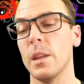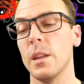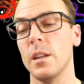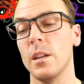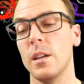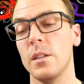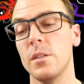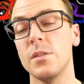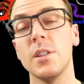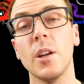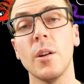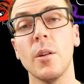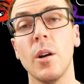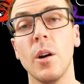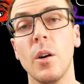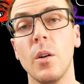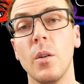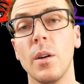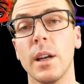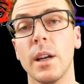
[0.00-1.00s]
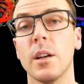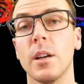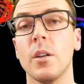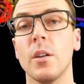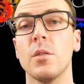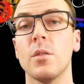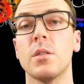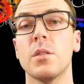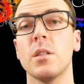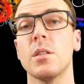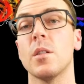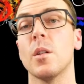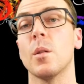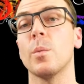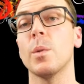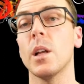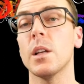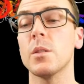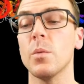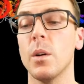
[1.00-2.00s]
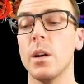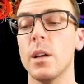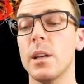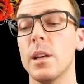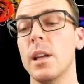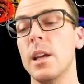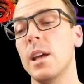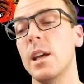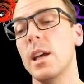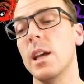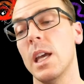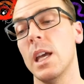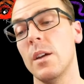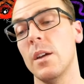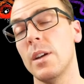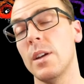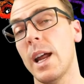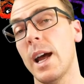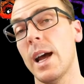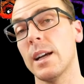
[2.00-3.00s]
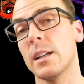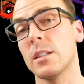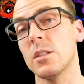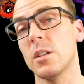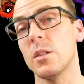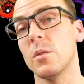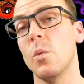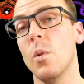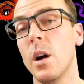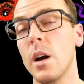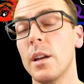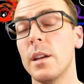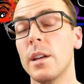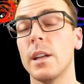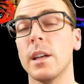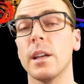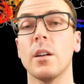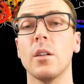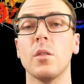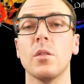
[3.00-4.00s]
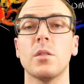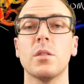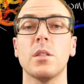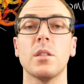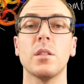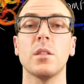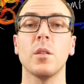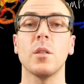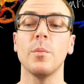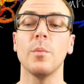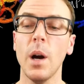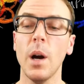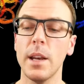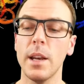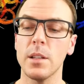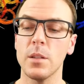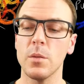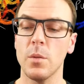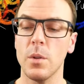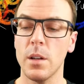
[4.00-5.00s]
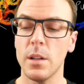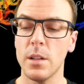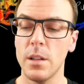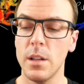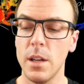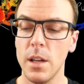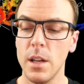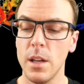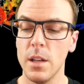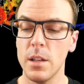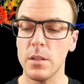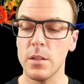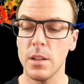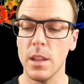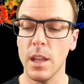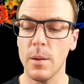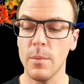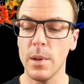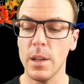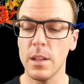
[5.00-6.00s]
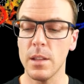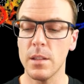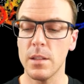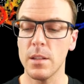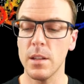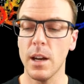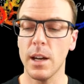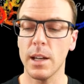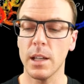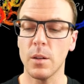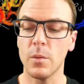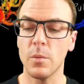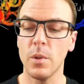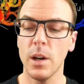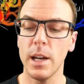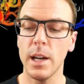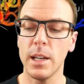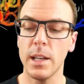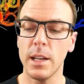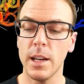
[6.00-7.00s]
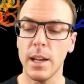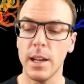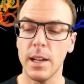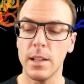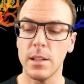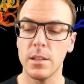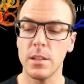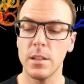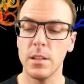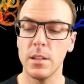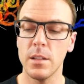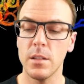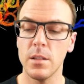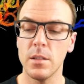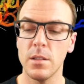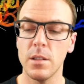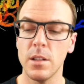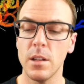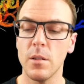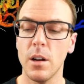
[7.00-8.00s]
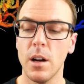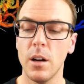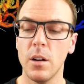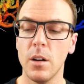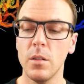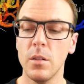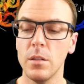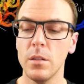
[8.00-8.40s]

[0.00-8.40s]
0, it goes to 0 plus 1. If it acts on 1, it goes to 0 minus 1. So that means I can write it as 0